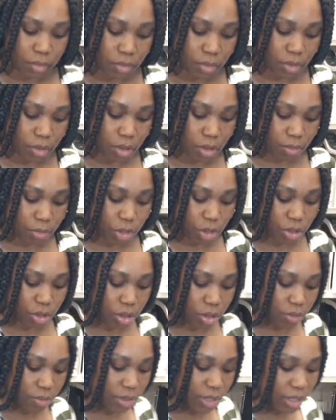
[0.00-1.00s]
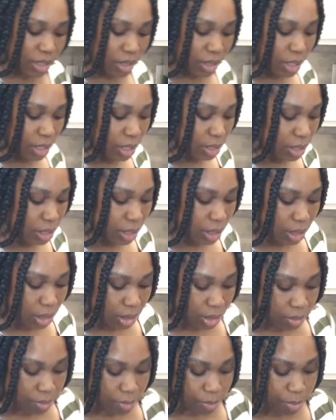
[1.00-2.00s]
So I'm just gonna season it
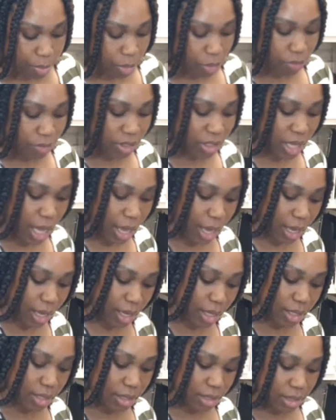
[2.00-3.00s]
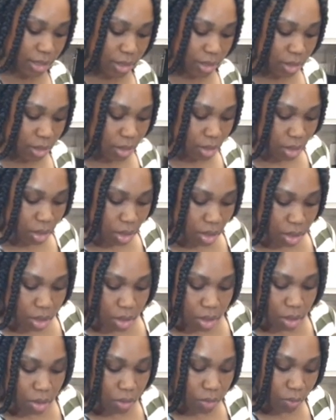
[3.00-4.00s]
both sides
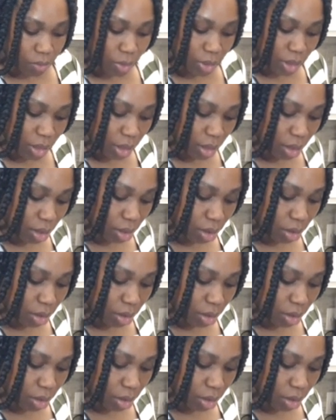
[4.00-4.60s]
with the